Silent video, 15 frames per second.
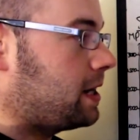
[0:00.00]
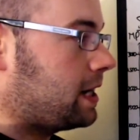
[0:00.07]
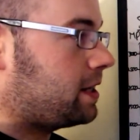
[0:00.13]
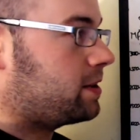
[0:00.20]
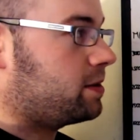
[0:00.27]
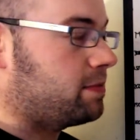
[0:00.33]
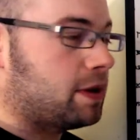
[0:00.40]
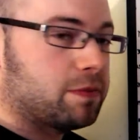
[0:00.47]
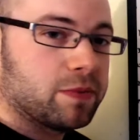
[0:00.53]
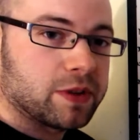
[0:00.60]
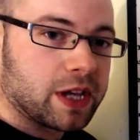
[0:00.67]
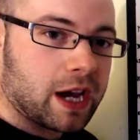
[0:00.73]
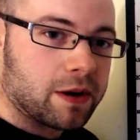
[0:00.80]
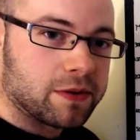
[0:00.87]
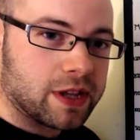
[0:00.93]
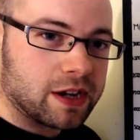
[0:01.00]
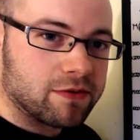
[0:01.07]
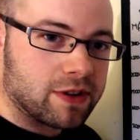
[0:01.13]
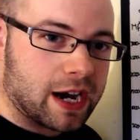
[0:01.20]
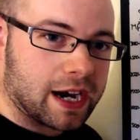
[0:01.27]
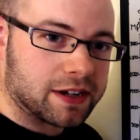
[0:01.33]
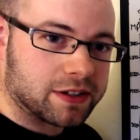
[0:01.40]
link them in with how they
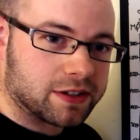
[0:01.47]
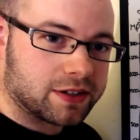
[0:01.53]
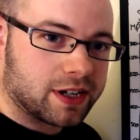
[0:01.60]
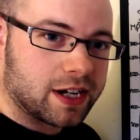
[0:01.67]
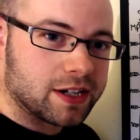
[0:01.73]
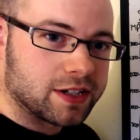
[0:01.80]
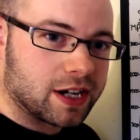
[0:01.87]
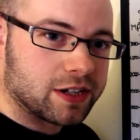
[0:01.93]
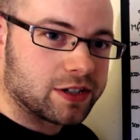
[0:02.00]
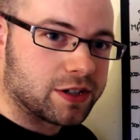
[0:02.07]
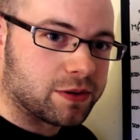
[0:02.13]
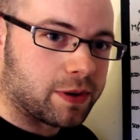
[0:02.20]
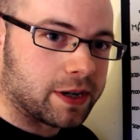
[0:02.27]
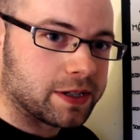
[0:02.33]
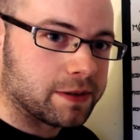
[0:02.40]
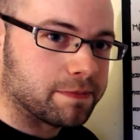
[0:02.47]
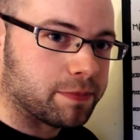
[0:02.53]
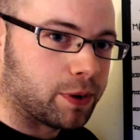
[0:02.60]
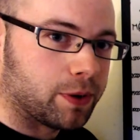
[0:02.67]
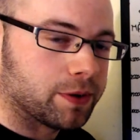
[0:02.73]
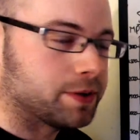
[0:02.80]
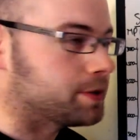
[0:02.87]
react, because it is actually quite
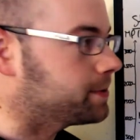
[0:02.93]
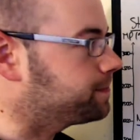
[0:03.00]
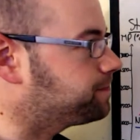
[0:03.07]
important.